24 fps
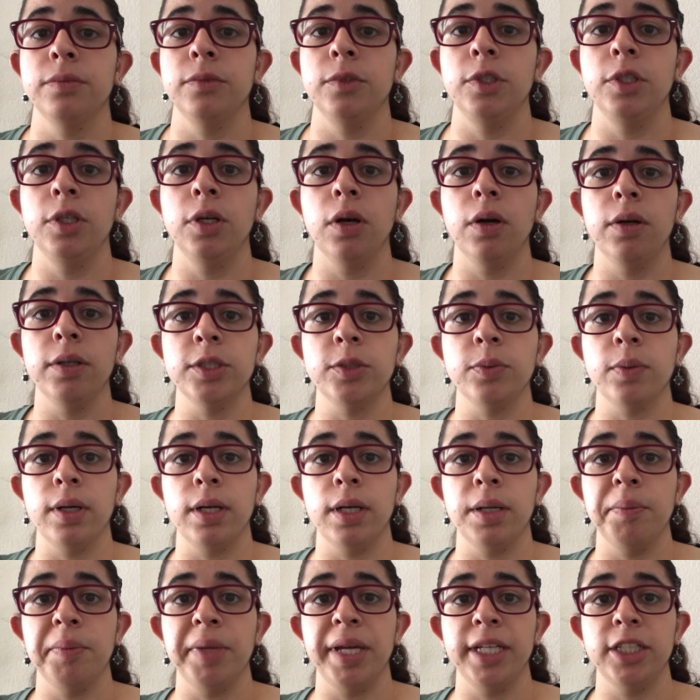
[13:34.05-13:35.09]
you always want
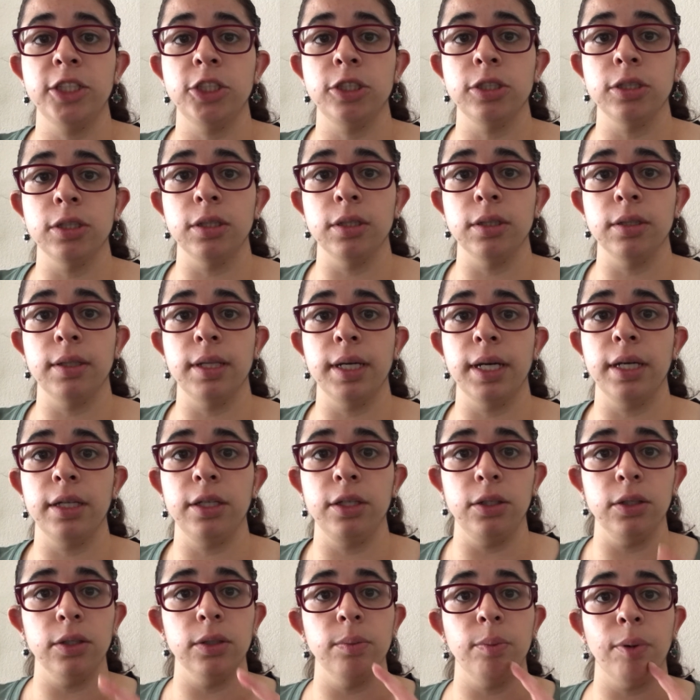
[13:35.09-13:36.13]
to make sure that
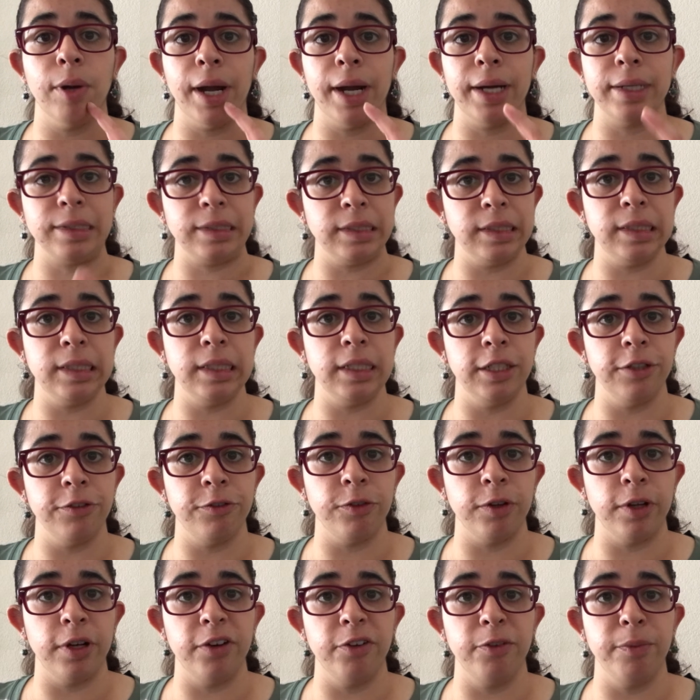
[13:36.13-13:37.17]
you're practicing in
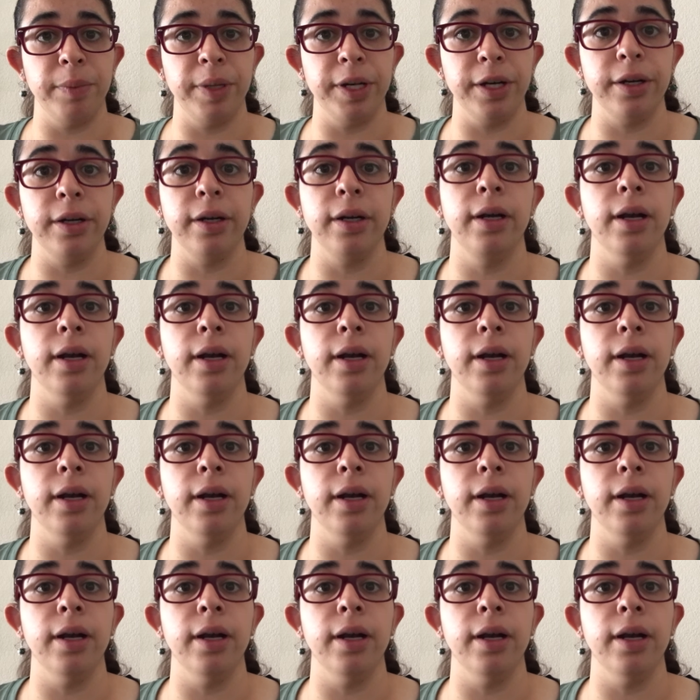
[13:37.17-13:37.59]
front of a mirror,